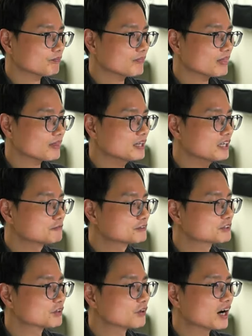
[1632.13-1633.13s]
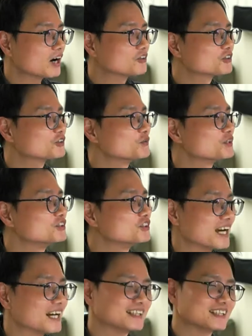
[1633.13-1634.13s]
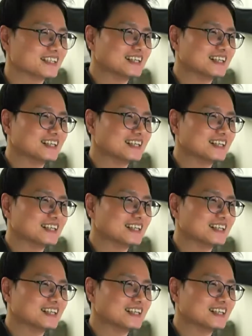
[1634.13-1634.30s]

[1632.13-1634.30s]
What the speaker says: If so, how could we do that?